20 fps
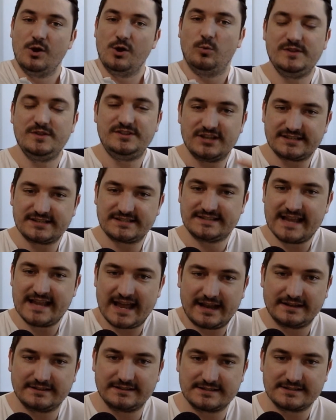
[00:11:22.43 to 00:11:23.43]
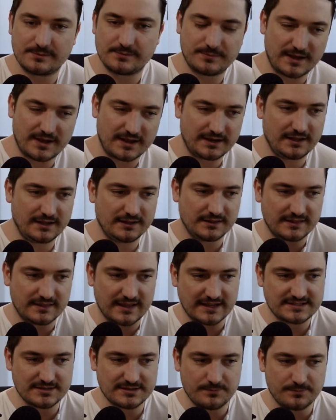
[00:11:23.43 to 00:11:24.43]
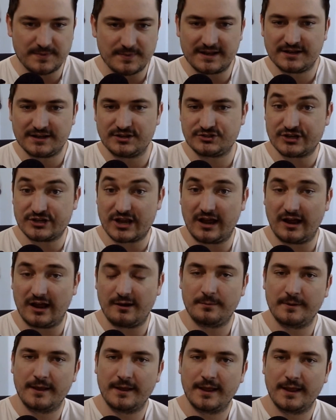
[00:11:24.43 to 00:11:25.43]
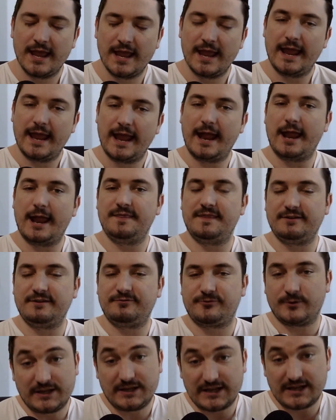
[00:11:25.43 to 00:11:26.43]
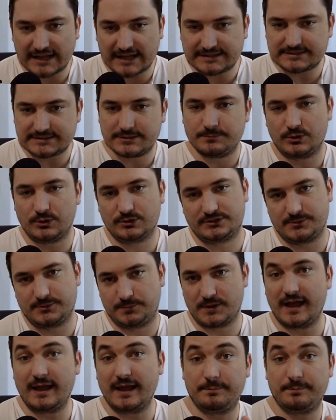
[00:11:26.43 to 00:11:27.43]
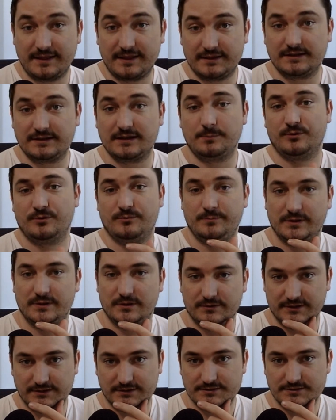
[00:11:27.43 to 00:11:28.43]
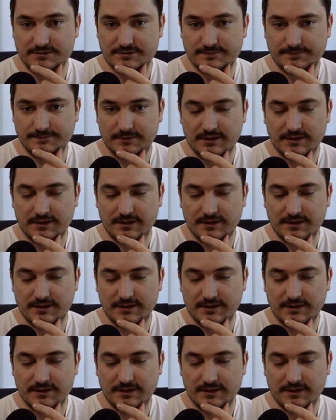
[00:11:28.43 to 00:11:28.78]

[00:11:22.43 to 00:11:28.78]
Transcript: We just had somebody that submitted a job, and they forgot to multiply it by the number of buildings.